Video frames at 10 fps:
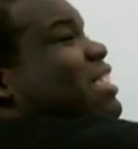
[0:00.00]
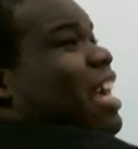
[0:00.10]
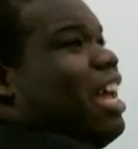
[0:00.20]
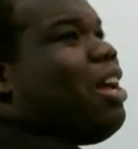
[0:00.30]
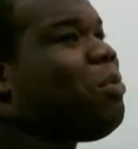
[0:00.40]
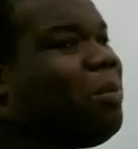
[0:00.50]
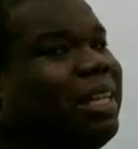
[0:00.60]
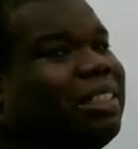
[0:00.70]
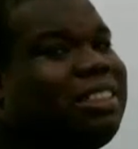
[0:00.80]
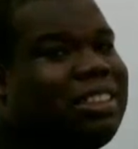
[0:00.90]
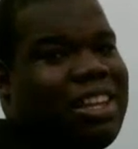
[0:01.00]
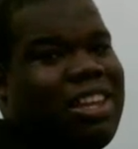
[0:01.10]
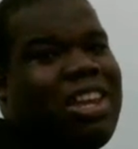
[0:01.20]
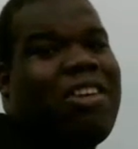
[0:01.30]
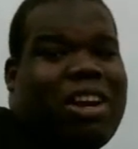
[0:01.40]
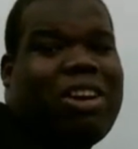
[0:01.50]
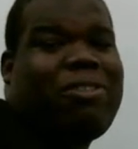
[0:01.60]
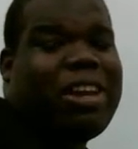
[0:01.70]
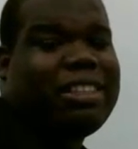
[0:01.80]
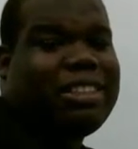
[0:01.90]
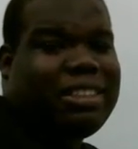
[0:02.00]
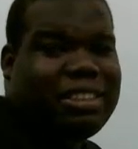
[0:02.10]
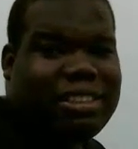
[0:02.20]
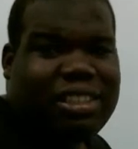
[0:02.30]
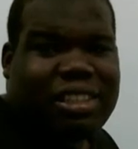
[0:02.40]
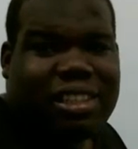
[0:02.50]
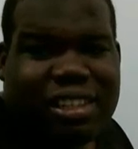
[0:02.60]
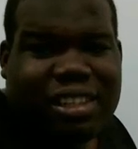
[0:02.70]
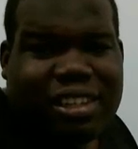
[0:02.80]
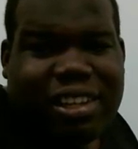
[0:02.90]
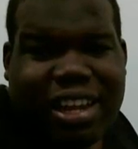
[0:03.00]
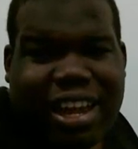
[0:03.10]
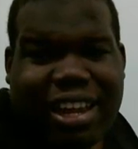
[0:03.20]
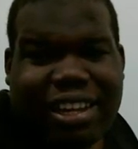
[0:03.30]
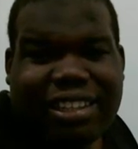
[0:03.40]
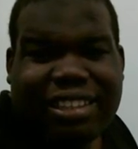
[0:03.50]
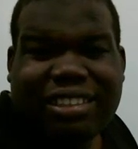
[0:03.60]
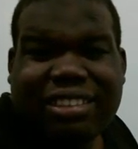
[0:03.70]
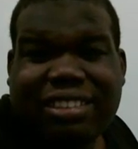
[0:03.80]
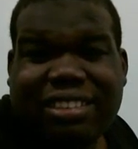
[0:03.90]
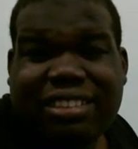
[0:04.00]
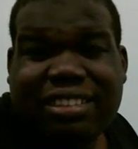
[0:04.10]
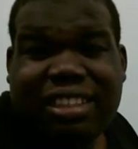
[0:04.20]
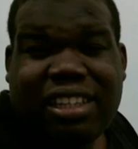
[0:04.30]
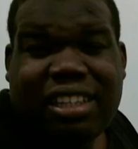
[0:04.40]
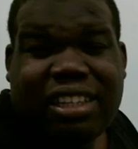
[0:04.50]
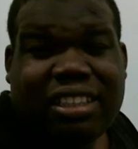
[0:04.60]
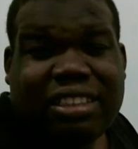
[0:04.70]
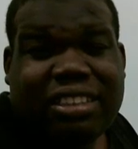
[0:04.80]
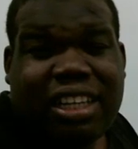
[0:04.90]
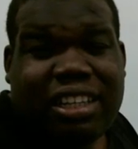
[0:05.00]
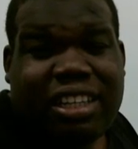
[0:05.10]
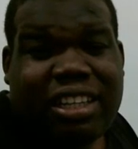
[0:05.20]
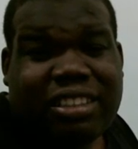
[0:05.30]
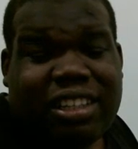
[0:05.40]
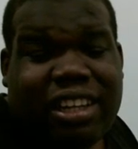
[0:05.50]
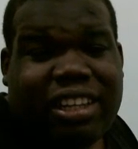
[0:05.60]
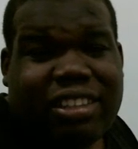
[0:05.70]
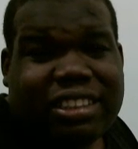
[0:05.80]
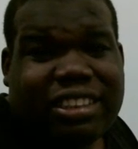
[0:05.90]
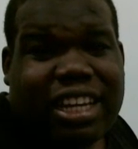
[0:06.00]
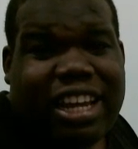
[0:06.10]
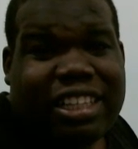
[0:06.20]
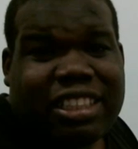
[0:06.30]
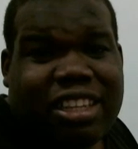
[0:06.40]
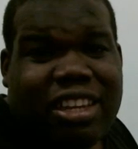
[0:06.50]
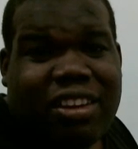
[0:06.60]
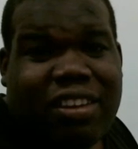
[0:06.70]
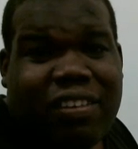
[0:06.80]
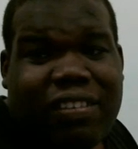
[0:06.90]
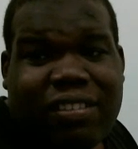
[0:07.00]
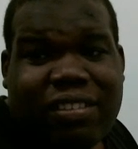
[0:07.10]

that implements the queue interface. Okay, so to use a linked list as a queue,